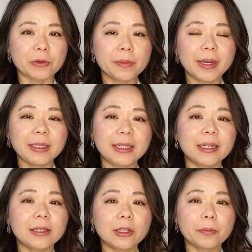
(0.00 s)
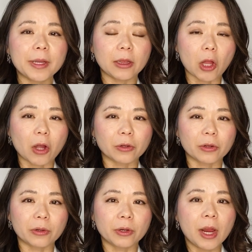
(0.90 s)
You might need a little bit
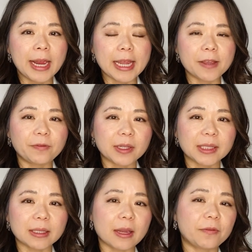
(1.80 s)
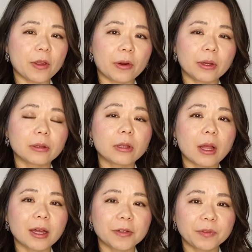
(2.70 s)
longer if it's if there are a
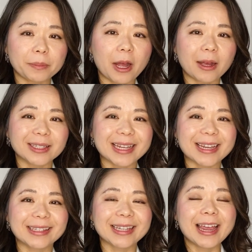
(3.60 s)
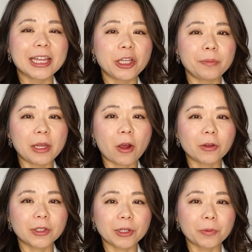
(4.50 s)
lot of deposits. You may
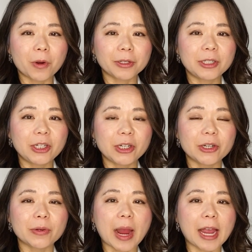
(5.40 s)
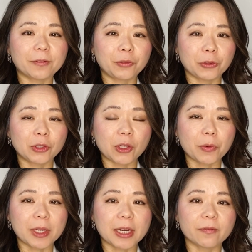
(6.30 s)
also want to, after
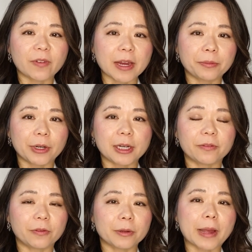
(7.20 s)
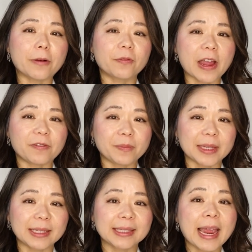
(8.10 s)
soaking and vibrating for about five
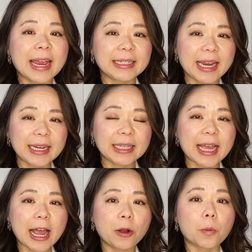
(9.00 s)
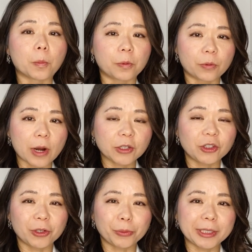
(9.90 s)
minutes, take it out, brush
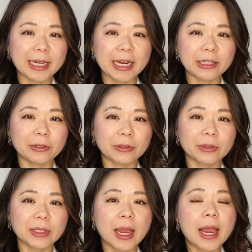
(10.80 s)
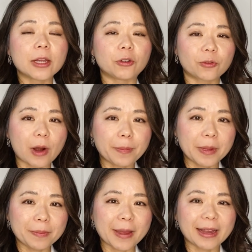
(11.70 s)
your retainers, drop
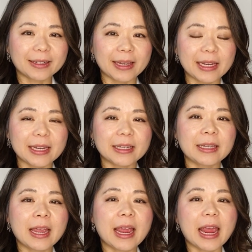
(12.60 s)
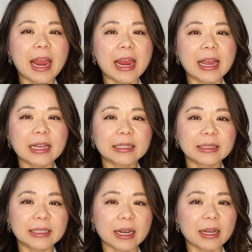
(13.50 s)
it back in,
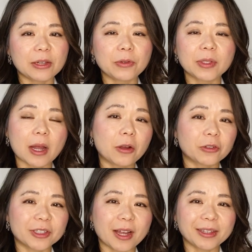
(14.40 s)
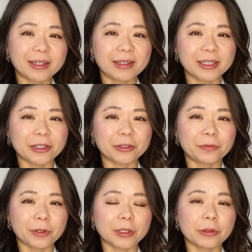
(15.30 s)
and uh, use the ultrasonic cleaner
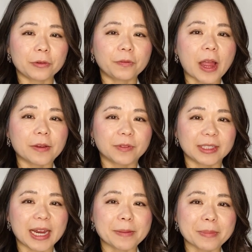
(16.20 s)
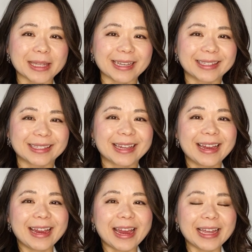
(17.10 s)
for another five to 10 minutes
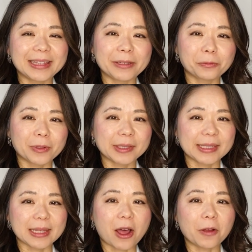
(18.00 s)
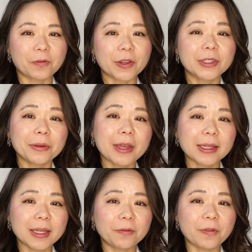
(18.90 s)
and then rinse it off. So
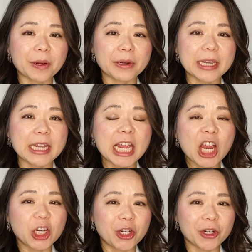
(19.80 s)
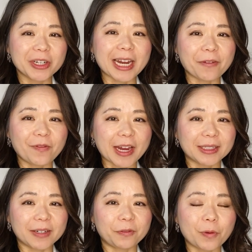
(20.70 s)
that's a very good,
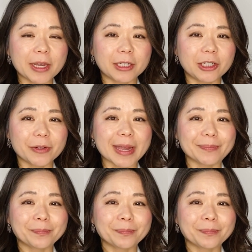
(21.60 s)
effective way to do it.